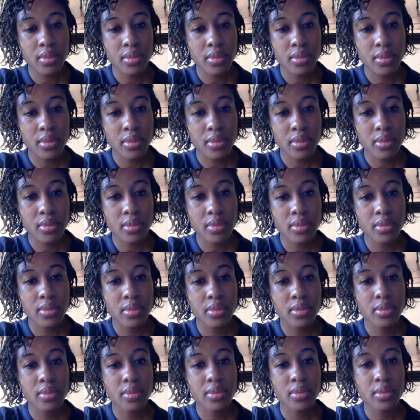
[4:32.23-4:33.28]

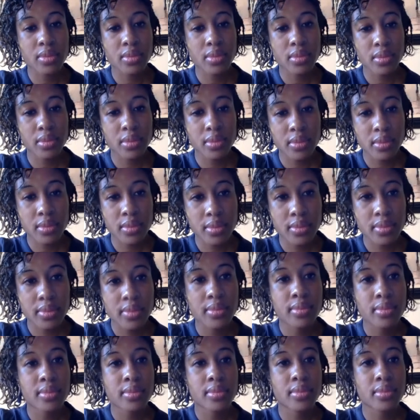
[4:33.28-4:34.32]

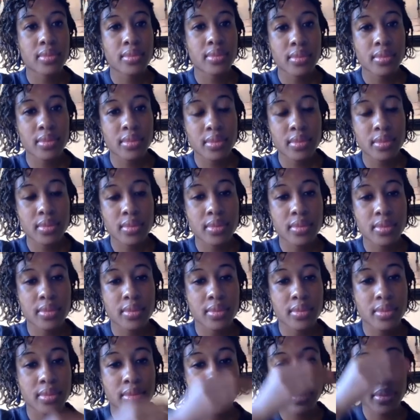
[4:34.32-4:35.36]

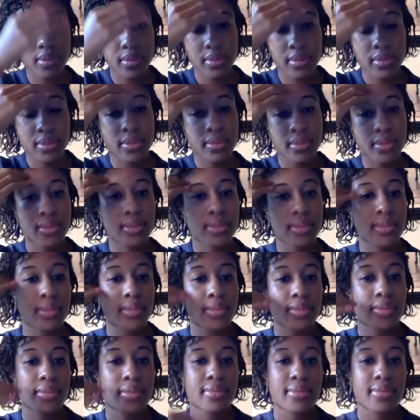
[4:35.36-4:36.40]

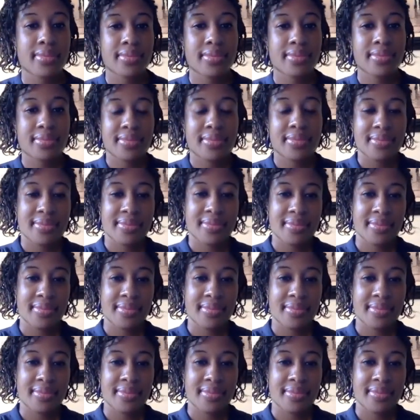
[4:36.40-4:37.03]
This person isn't speaking.